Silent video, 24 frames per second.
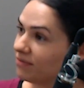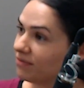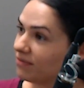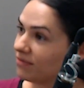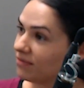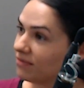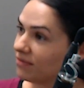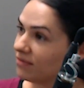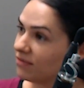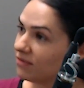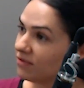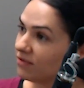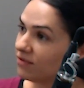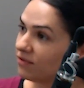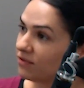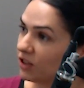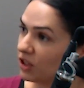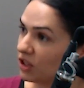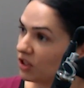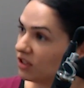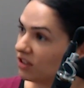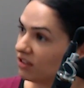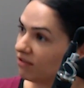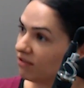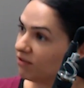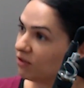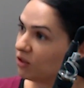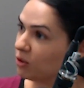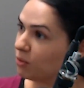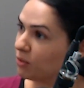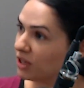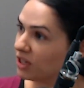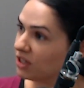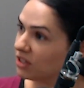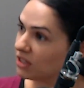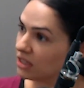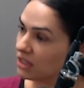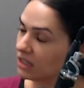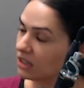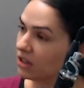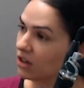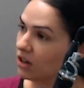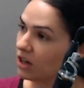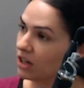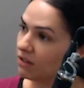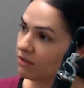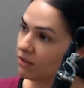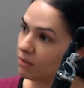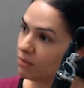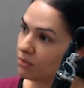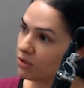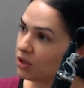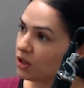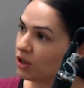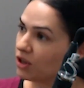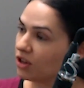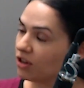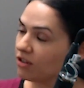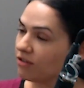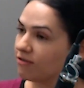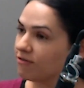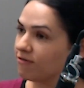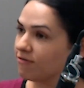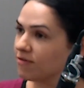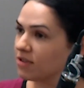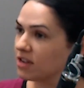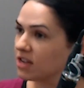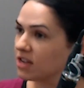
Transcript: first and foremost, to kind of observe